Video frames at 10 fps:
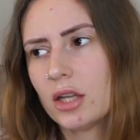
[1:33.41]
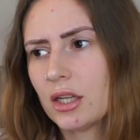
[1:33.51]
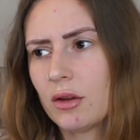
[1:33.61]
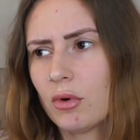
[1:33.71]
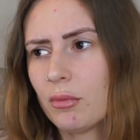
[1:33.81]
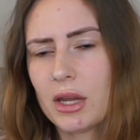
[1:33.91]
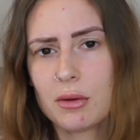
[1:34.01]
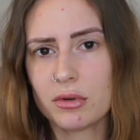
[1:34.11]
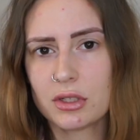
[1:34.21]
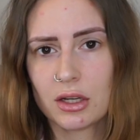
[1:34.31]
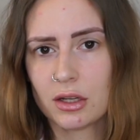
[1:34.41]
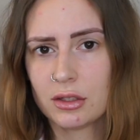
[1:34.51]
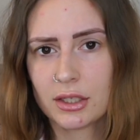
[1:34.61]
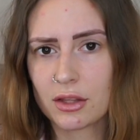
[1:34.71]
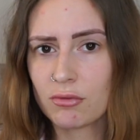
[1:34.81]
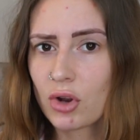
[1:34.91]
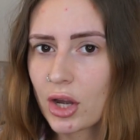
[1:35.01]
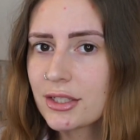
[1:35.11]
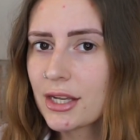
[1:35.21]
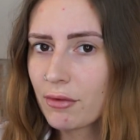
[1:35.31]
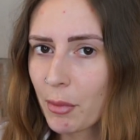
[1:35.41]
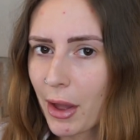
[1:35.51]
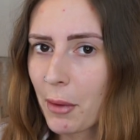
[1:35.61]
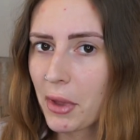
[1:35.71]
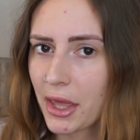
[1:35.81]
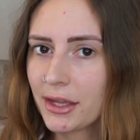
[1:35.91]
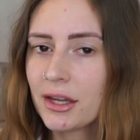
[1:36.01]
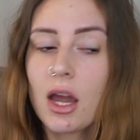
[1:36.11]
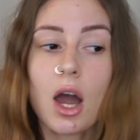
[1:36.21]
I don't want people to get the wrong idea about me.